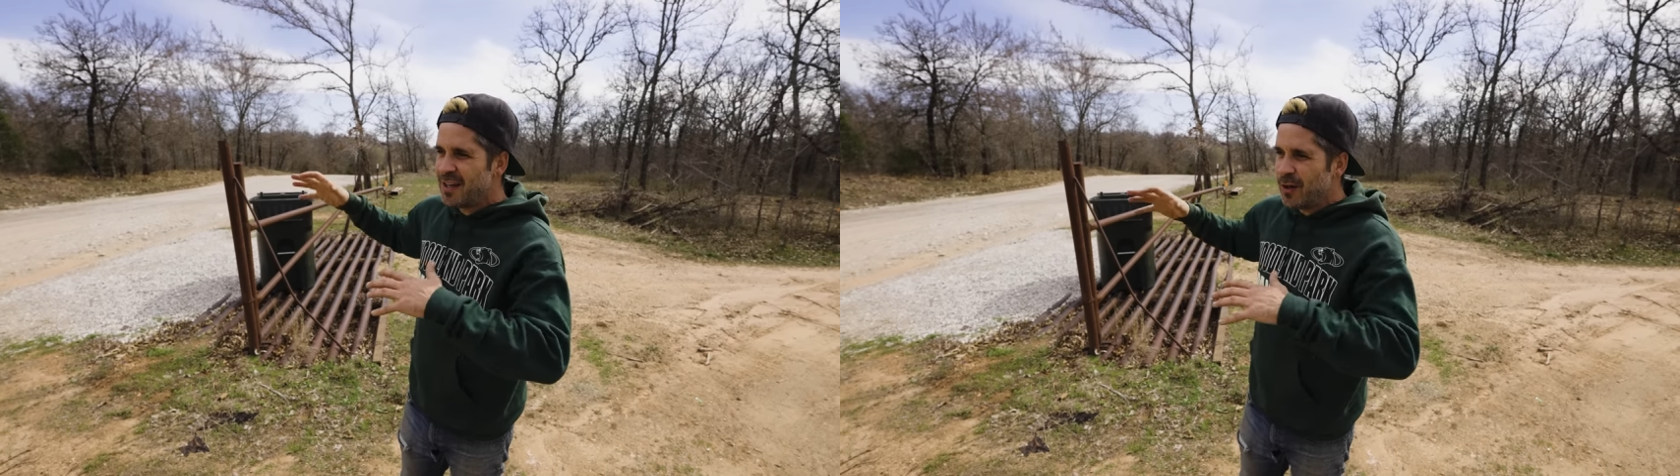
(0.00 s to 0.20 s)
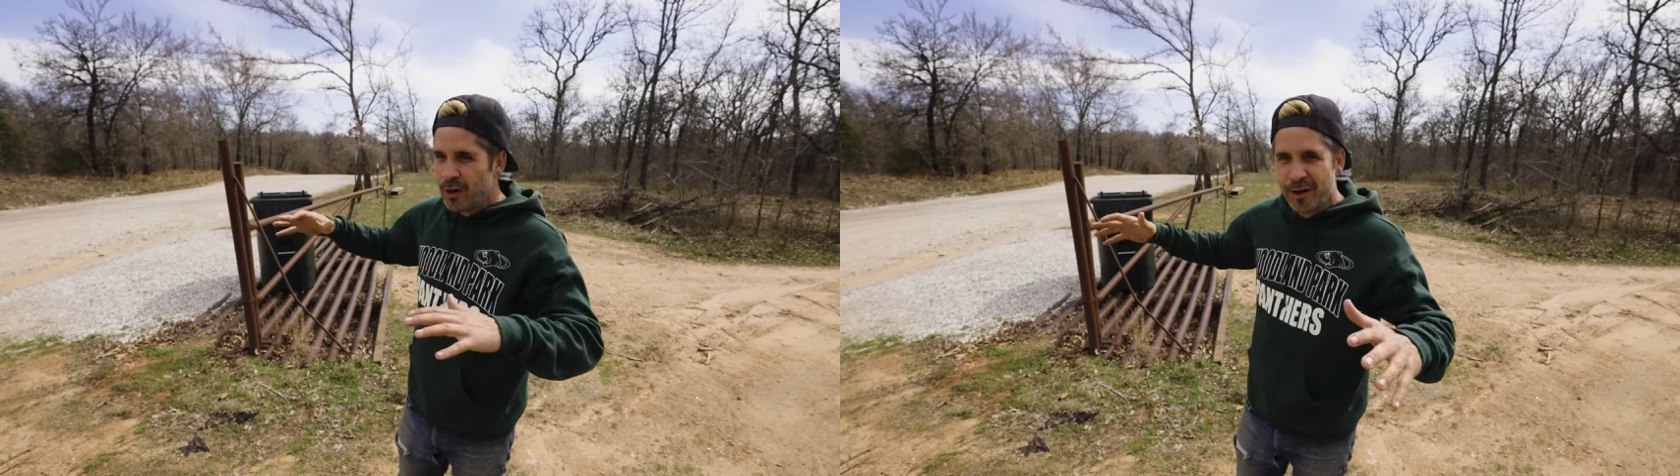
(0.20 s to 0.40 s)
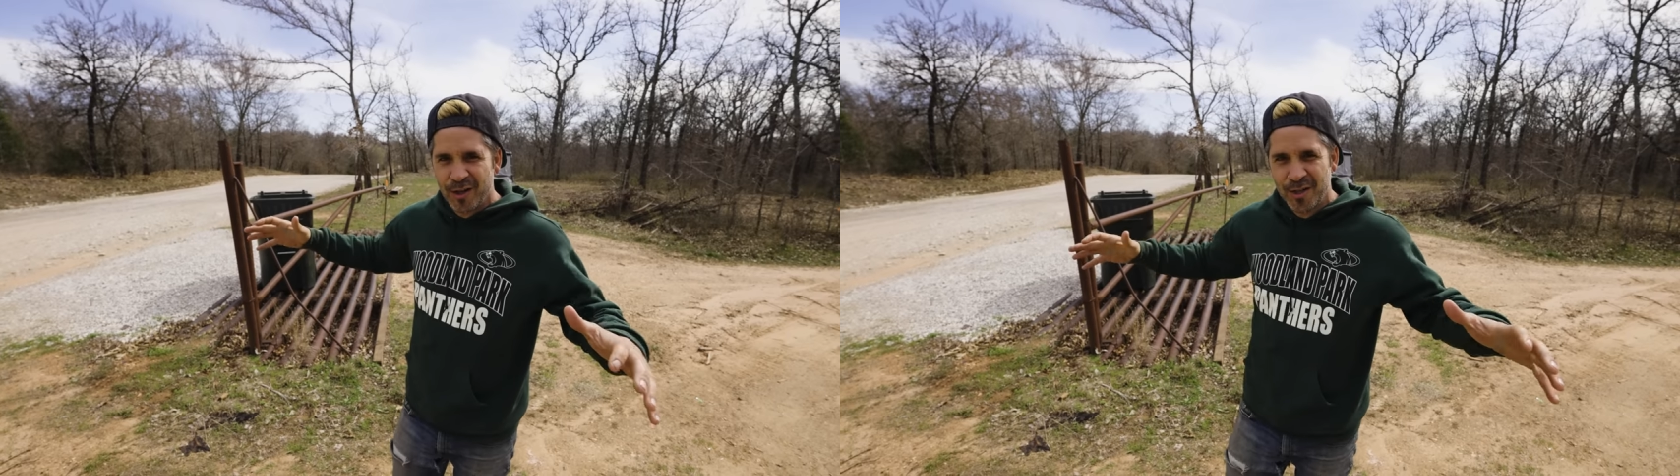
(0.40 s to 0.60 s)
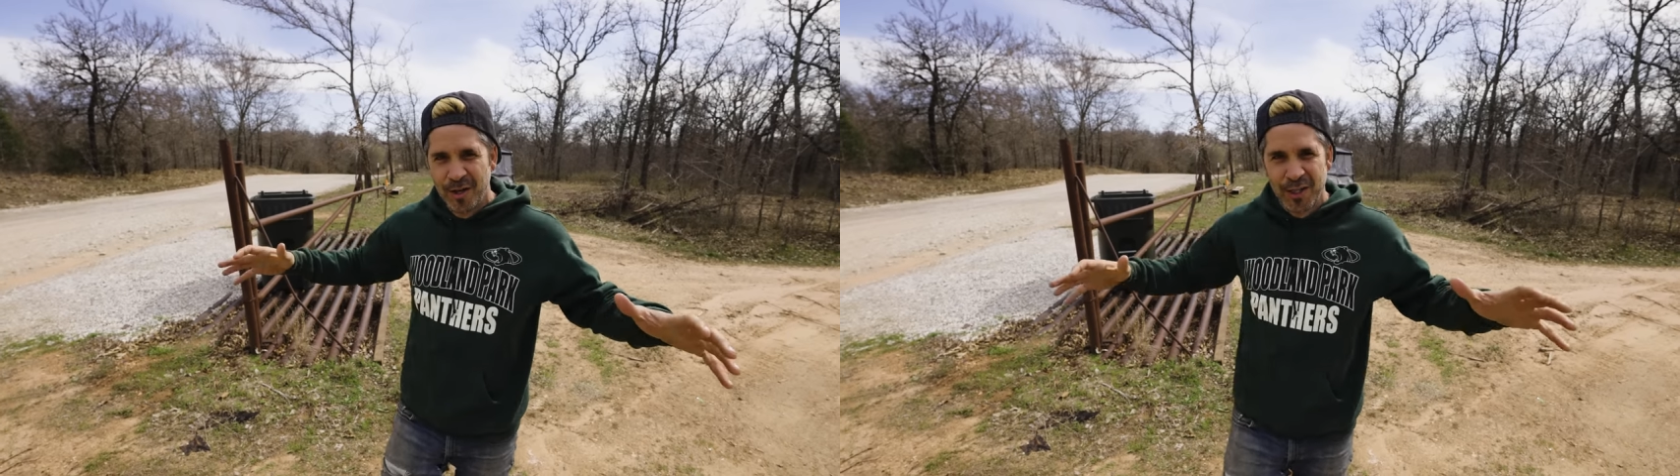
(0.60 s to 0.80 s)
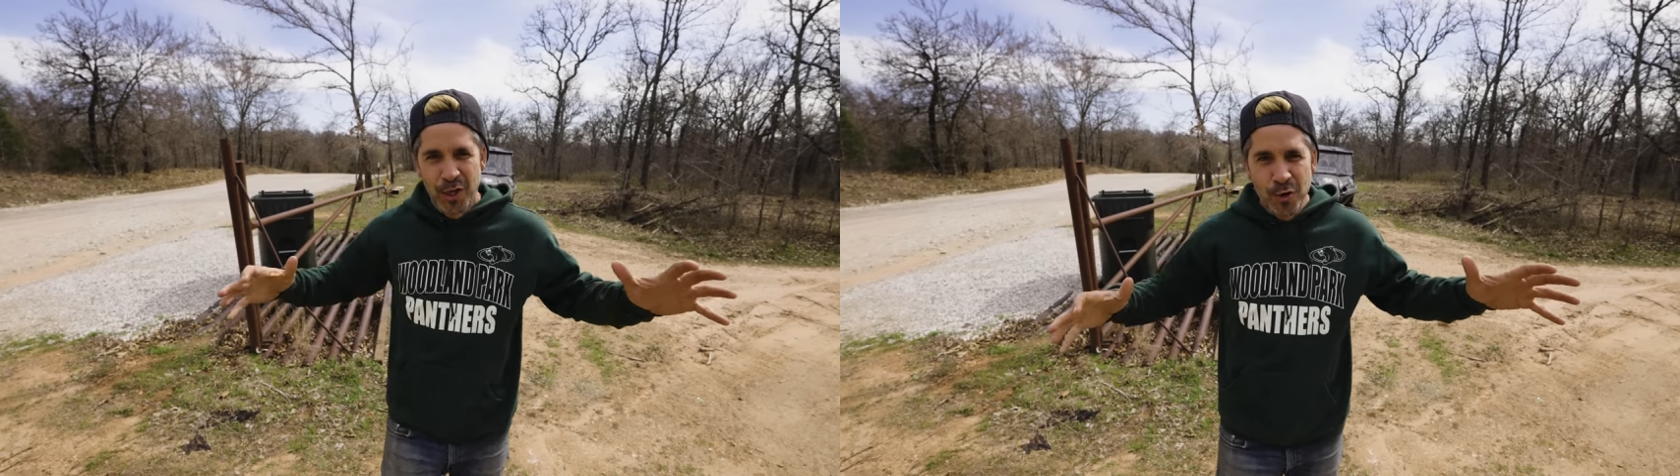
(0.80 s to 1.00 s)
Oh,
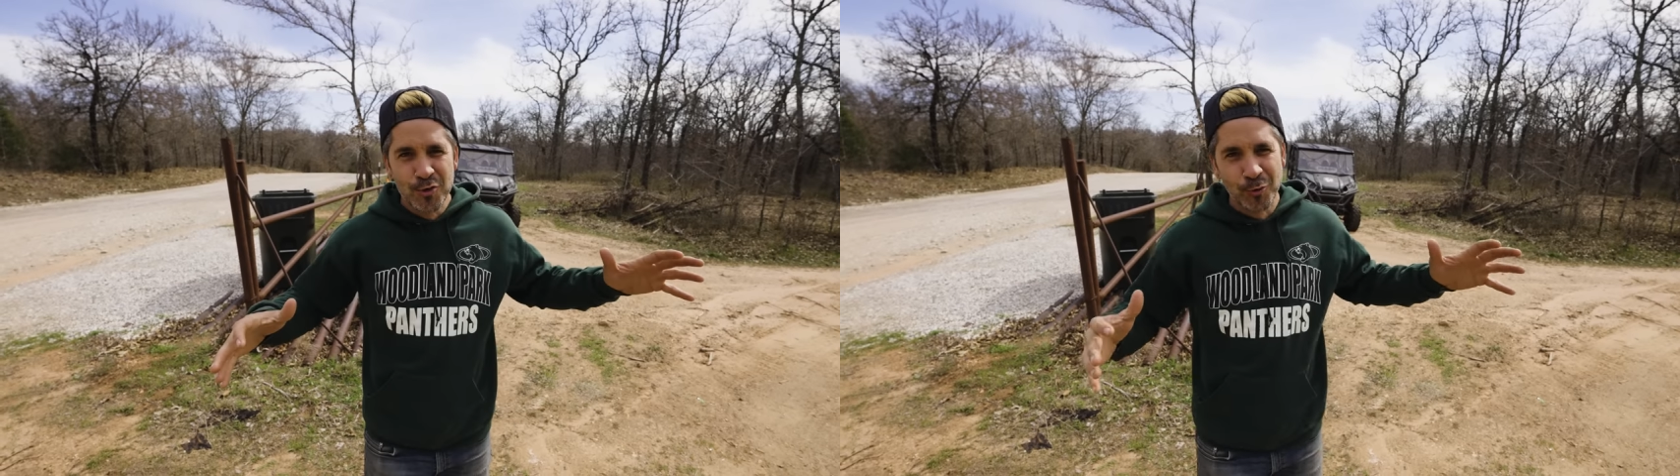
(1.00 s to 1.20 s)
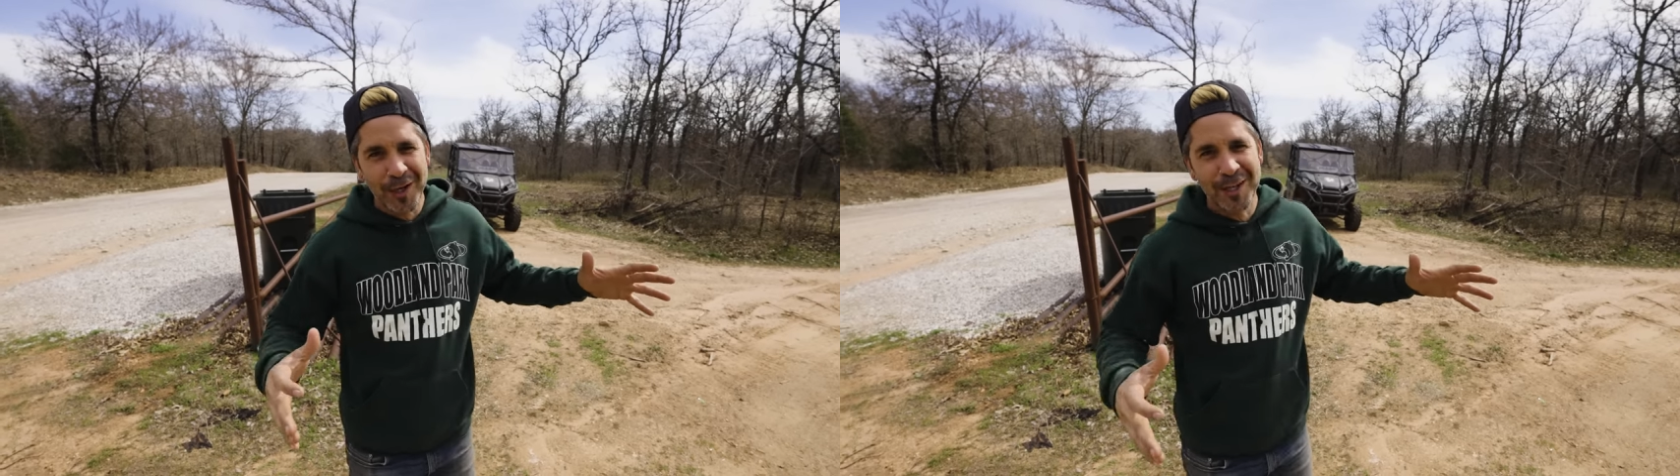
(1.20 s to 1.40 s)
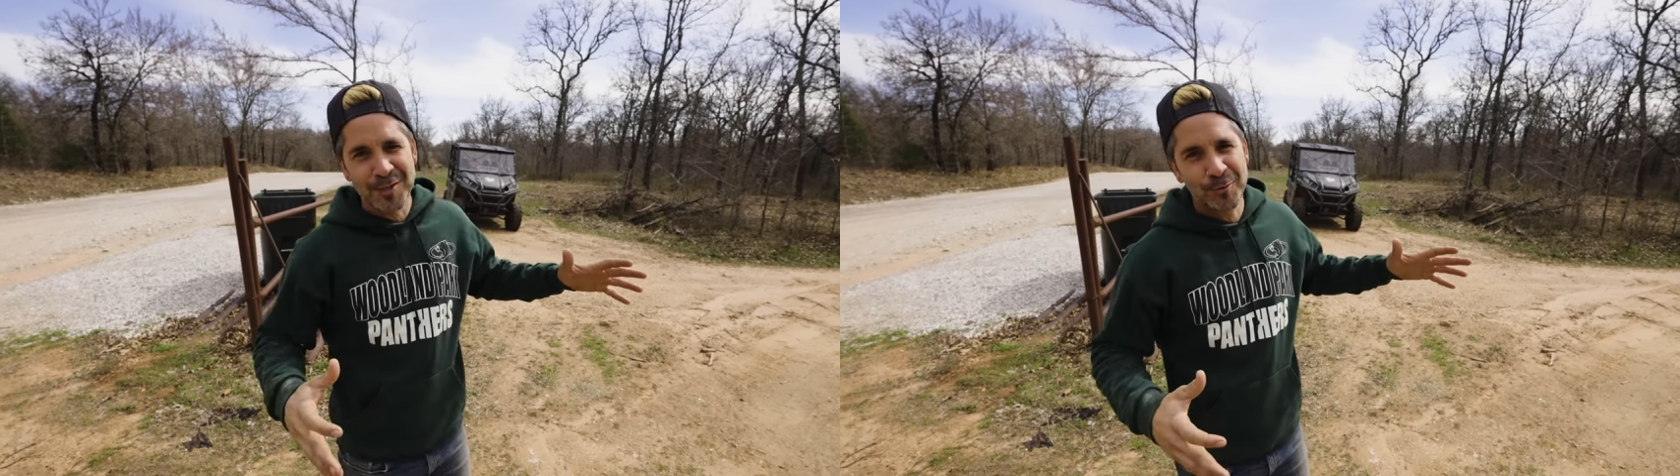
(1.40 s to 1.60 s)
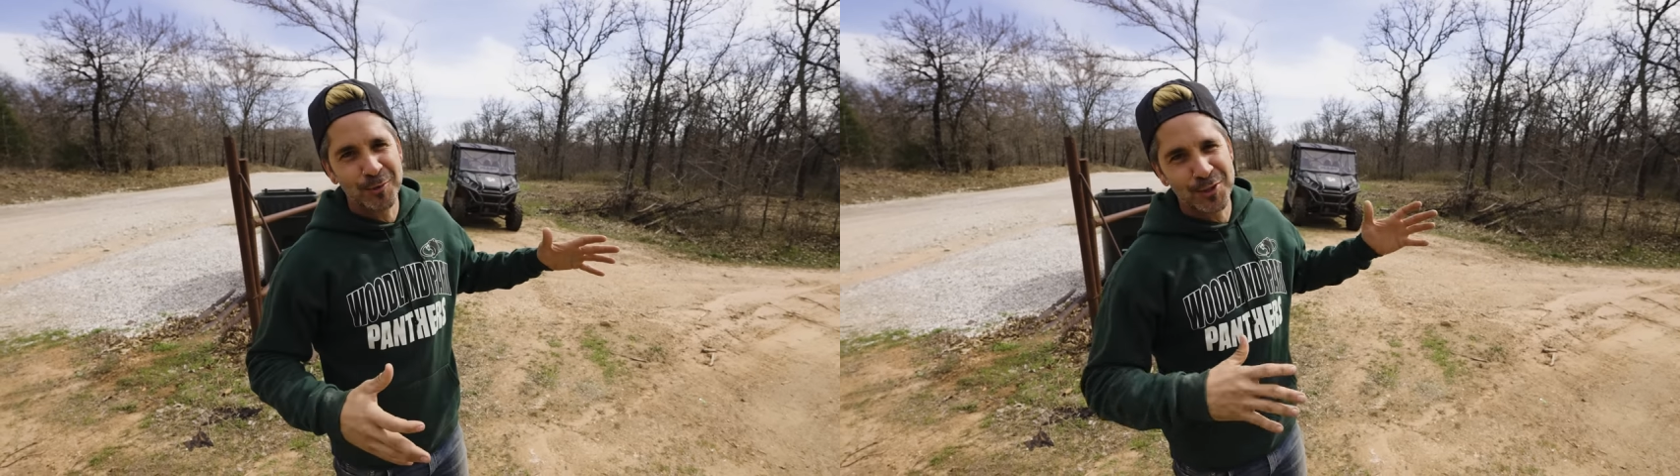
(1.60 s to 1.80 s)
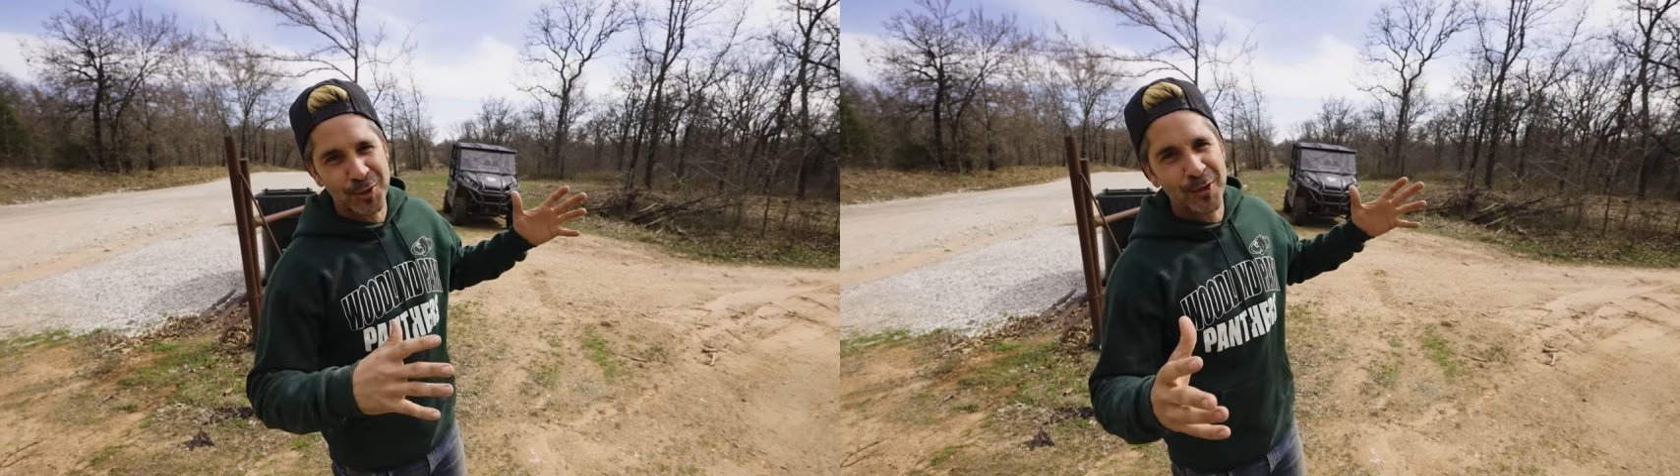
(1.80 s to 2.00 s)
huge wrench
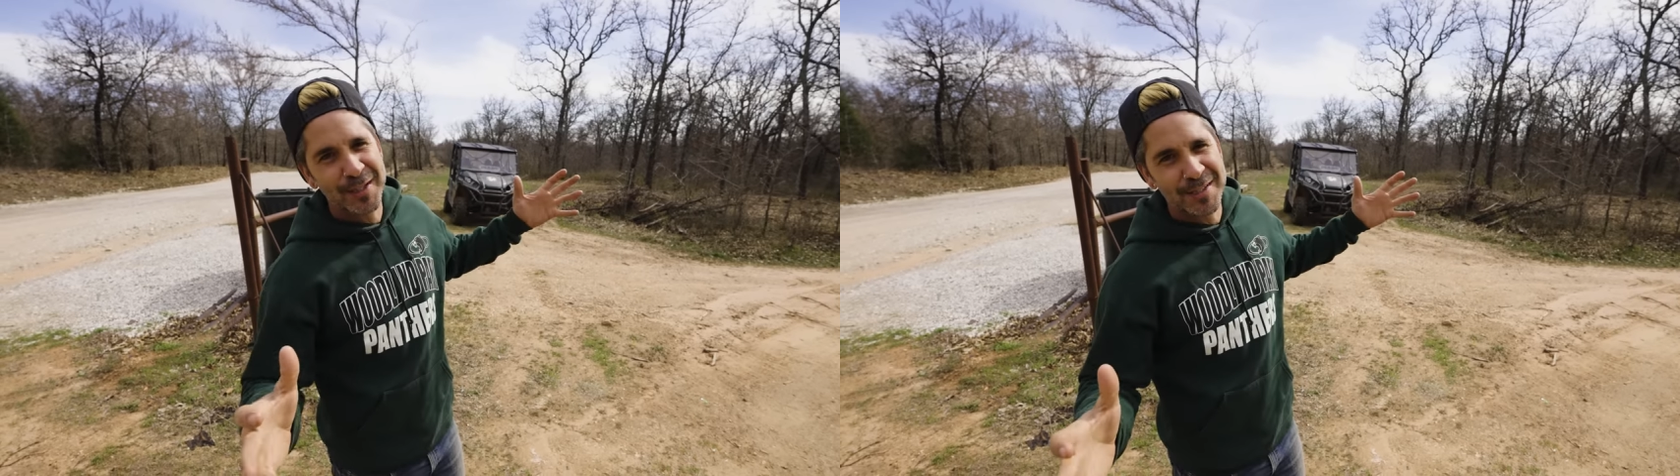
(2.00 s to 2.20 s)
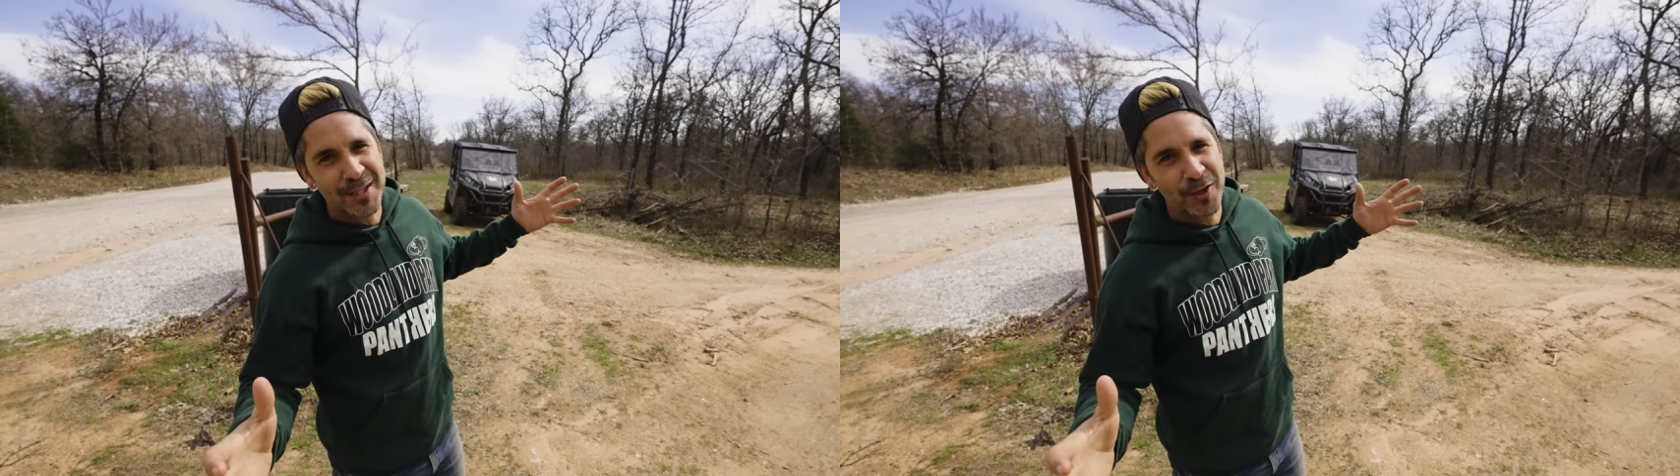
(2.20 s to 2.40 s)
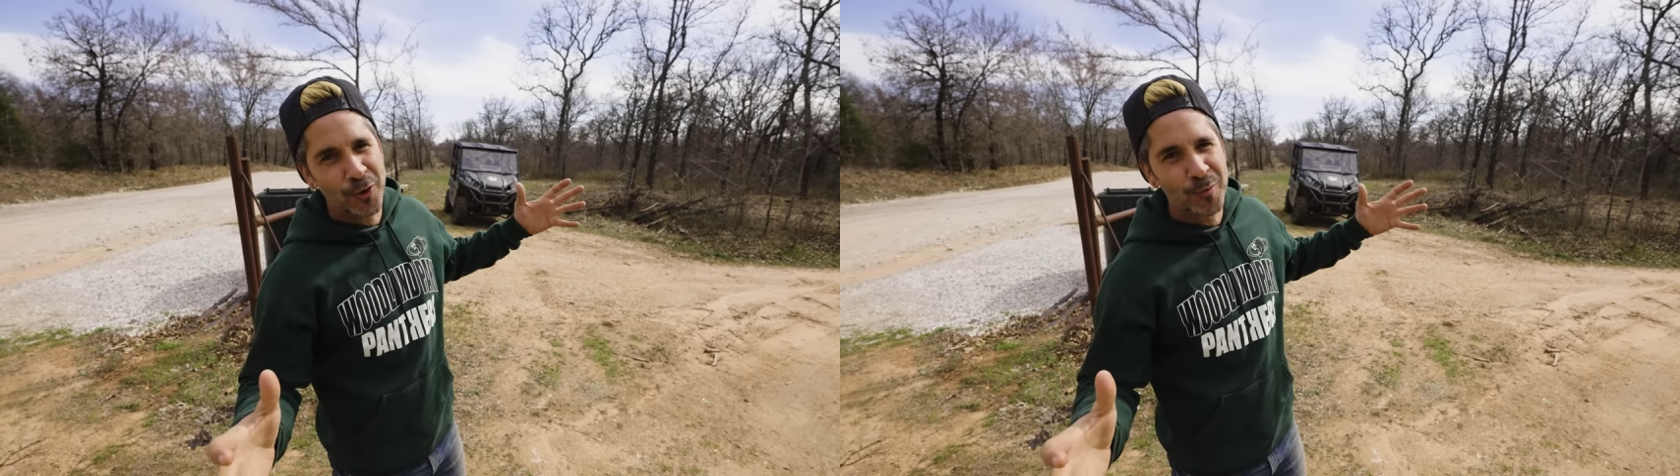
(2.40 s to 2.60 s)
was thrown into the whole